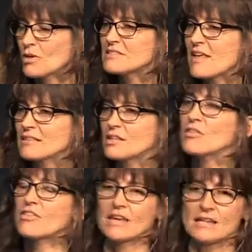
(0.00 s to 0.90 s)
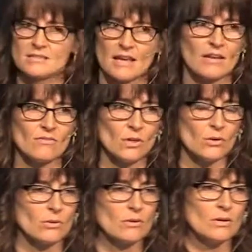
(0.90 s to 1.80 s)
What's that little thing inside of
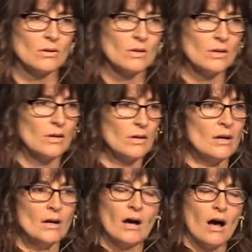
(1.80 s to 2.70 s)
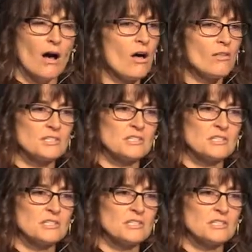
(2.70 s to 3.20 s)
you? All